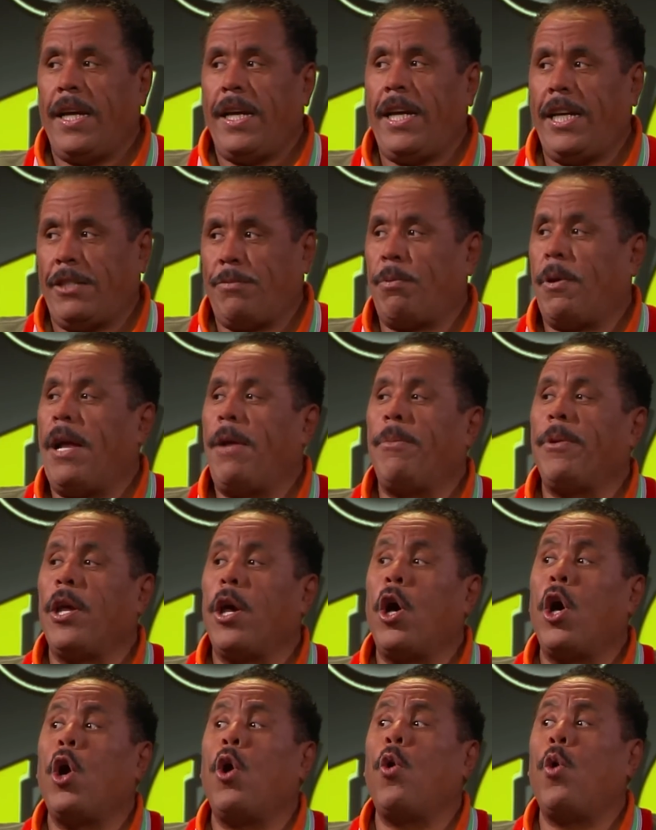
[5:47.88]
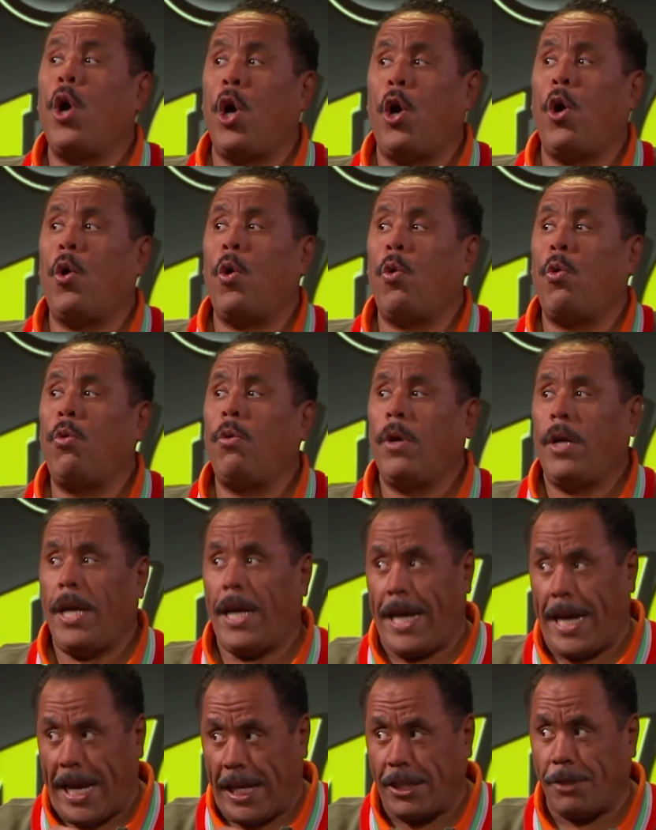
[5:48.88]
it's probably ho, ho,
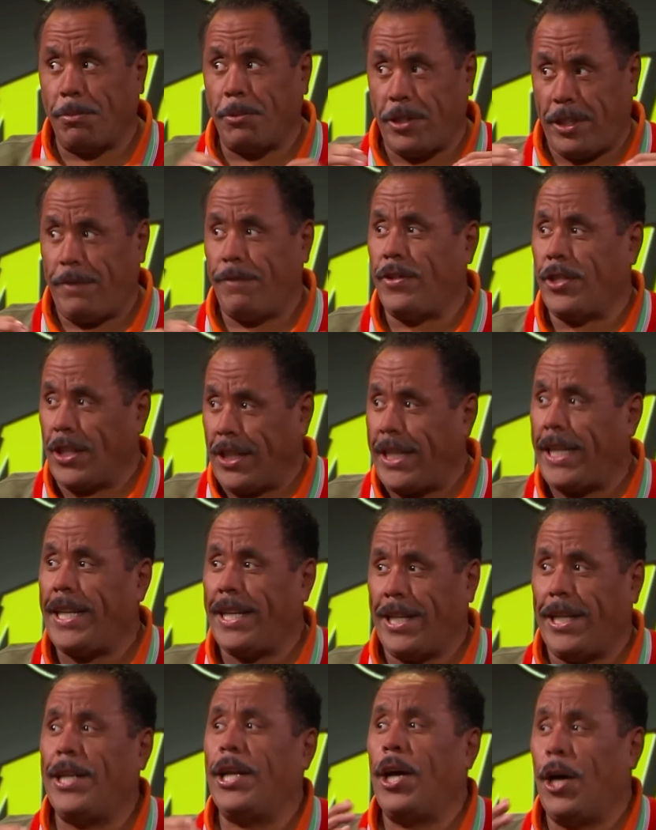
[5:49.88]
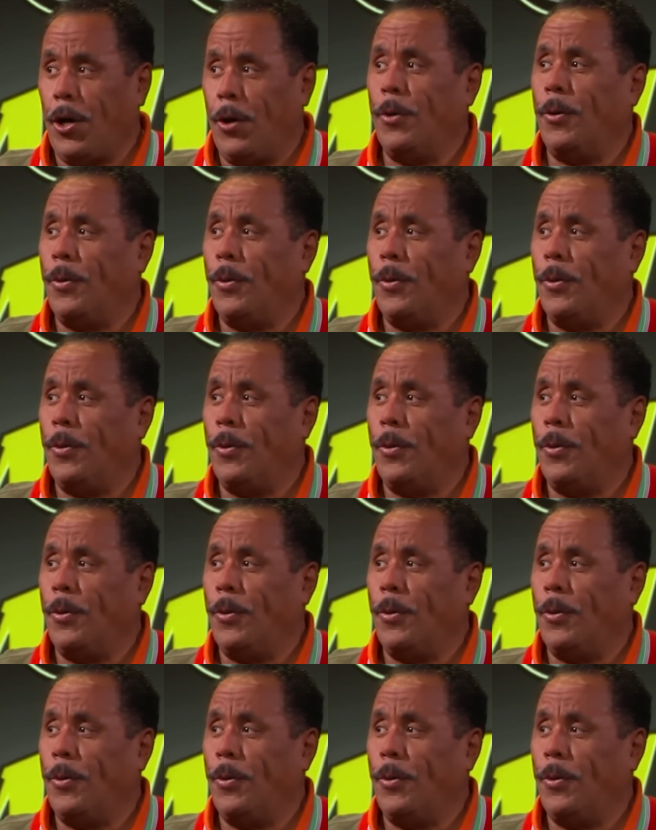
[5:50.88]
expletive deleted ho,